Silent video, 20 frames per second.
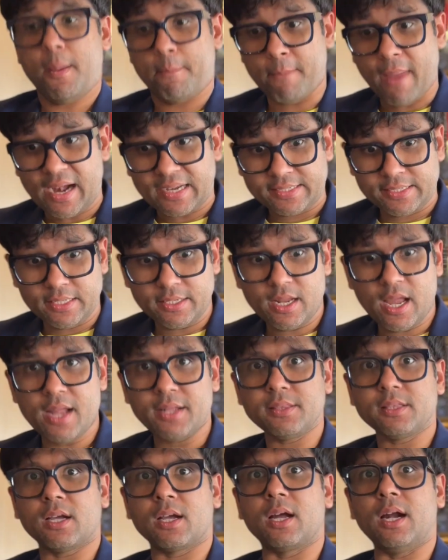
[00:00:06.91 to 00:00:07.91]
Bacteria
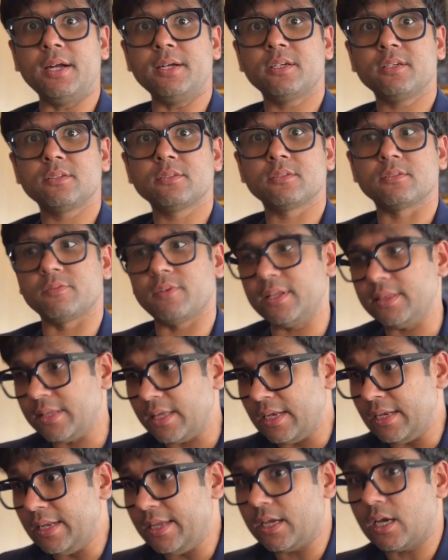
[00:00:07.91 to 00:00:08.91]
in the gut, when
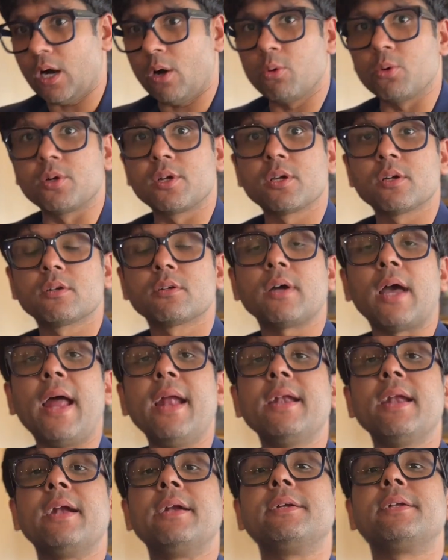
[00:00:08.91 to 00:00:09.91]
they leak out
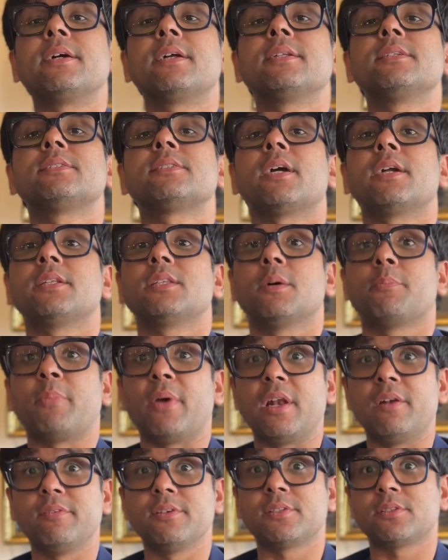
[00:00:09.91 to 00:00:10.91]
and enter inside the
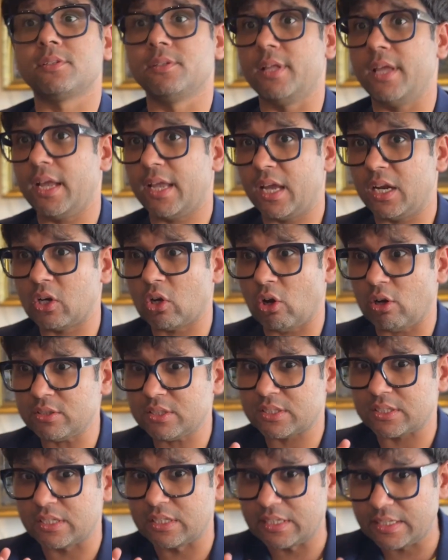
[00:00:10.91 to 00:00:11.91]
pelvis, they can
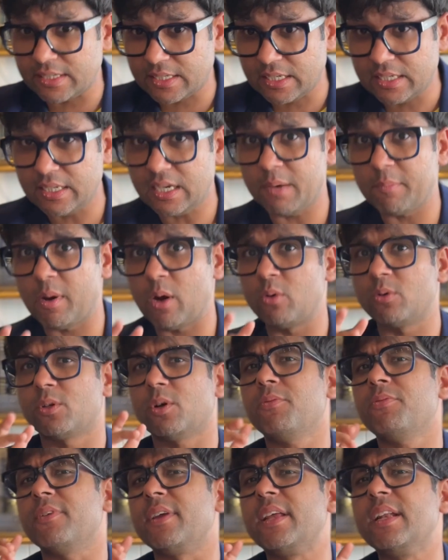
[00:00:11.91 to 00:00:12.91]
cause certain amount
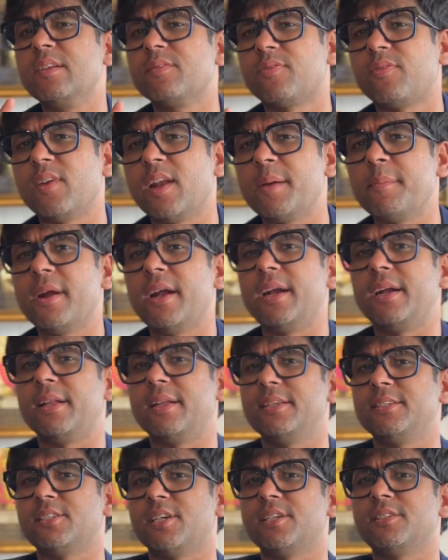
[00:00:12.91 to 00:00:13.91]
of
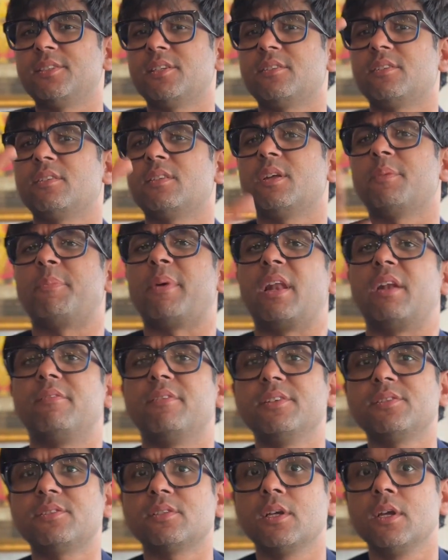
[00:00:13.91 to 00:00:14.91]
inflammatory changes in the
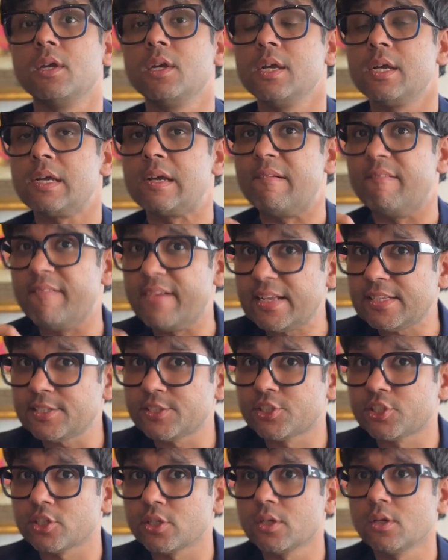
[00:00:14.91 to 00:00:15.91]
pelvis,
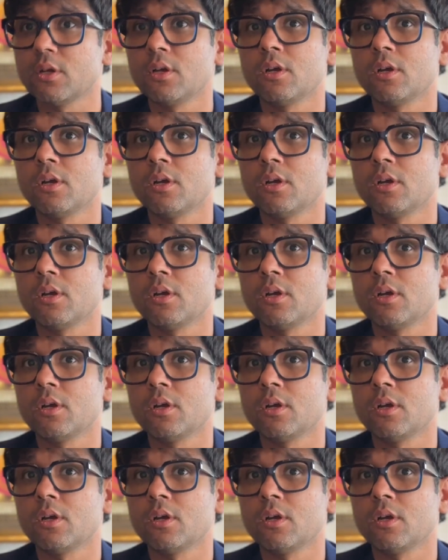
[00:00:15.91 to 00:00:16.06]
which